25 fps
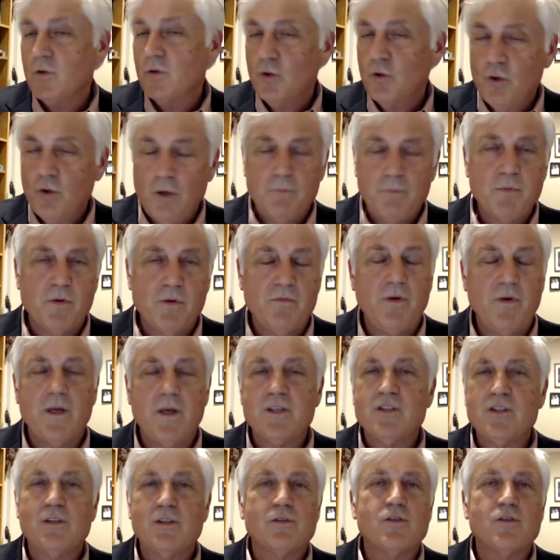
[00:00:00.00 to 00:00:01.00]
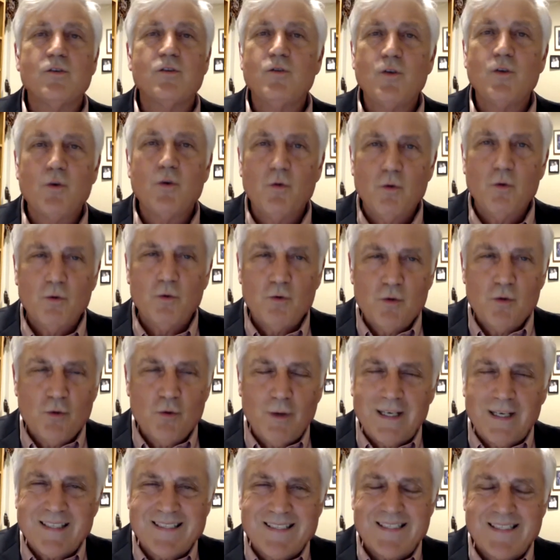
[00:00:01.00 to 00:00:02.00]
good professionals who knew
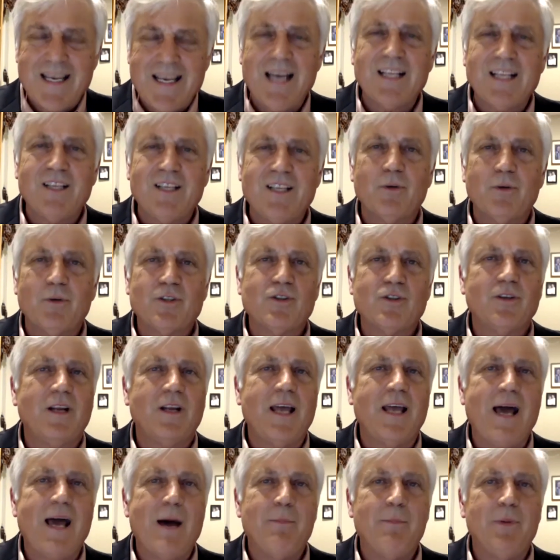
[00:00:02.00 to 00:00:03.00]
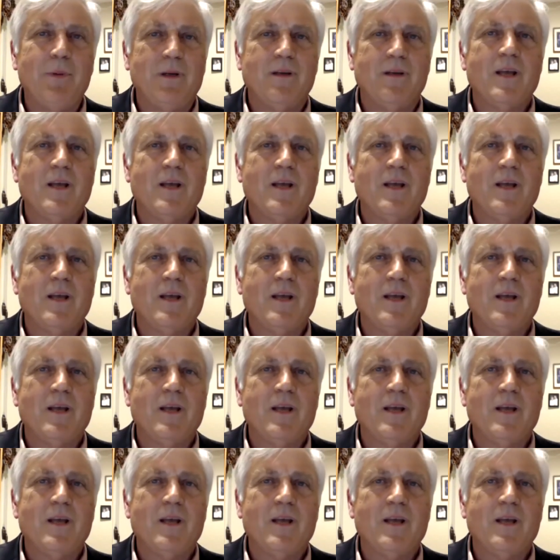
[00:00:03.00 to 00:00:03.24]
exactly what should have happened.